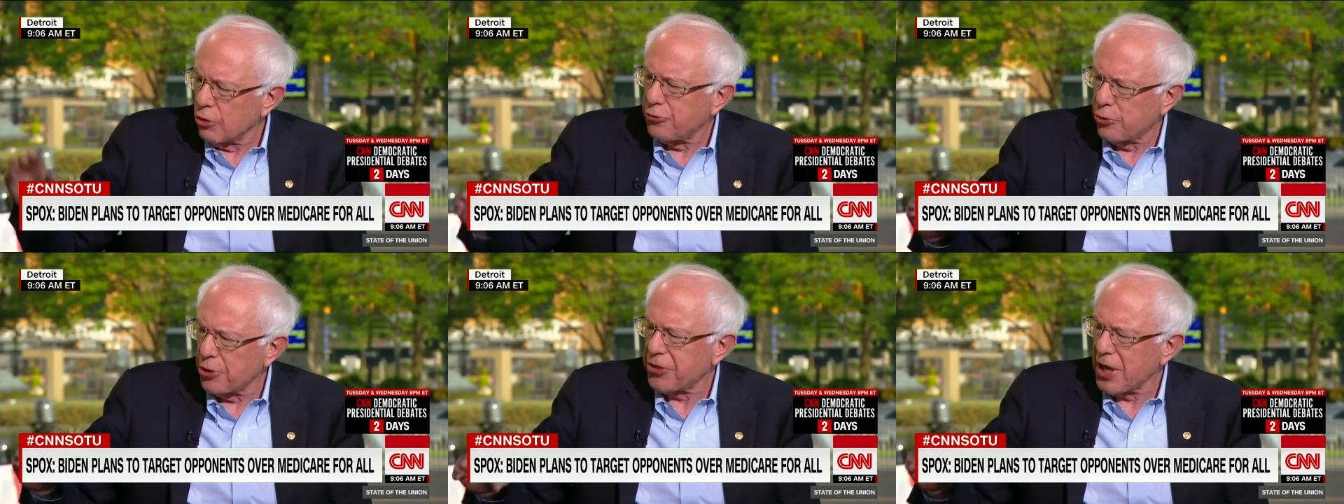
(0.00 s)

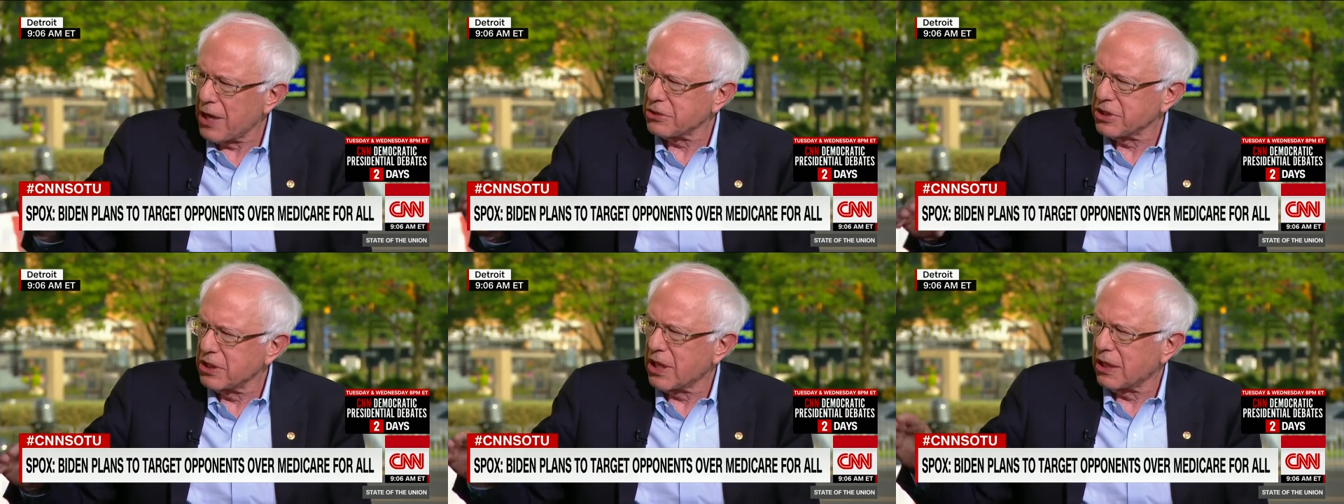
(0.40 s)
you're four
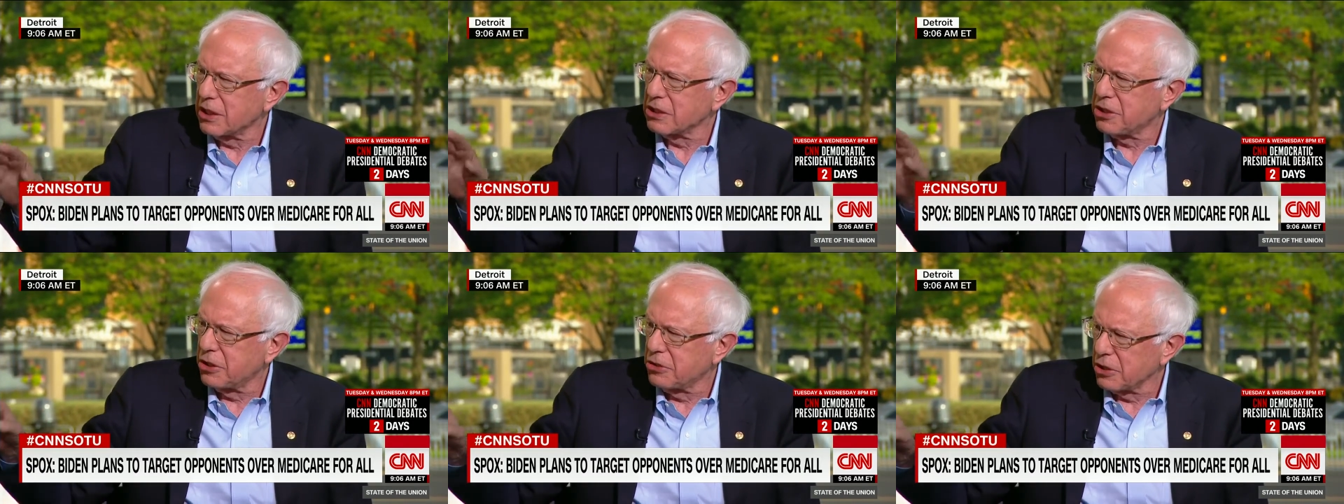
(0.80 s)
thousand
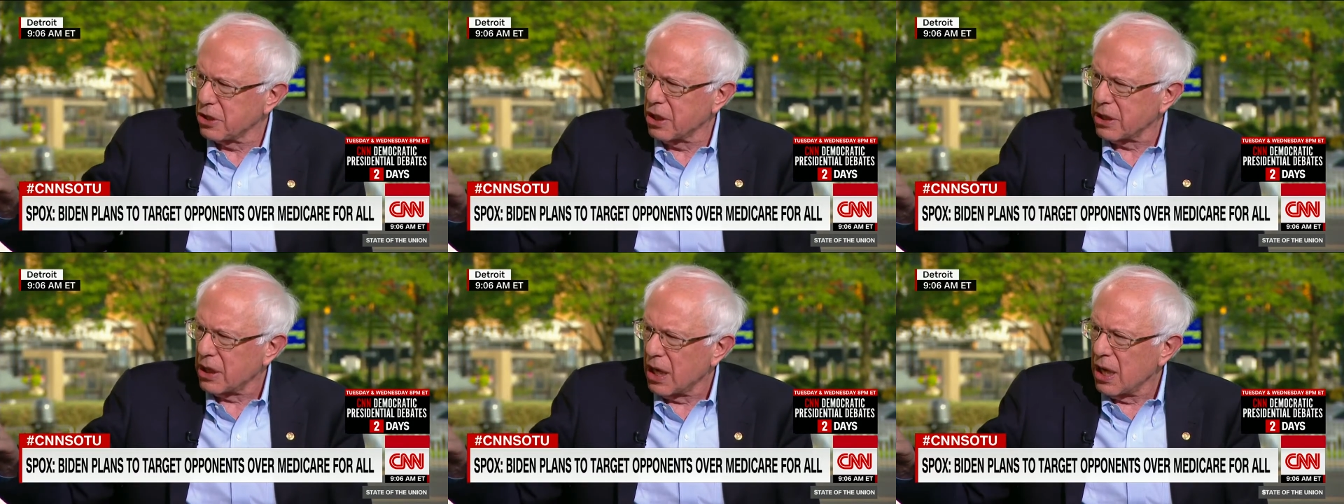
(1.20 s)
dollars to
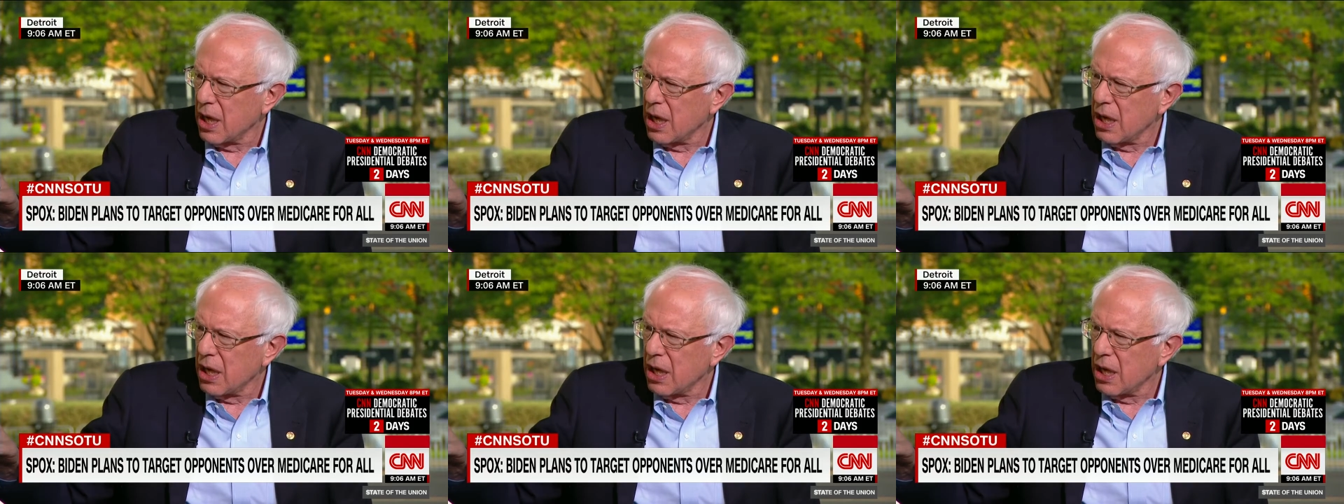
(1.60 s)
the good.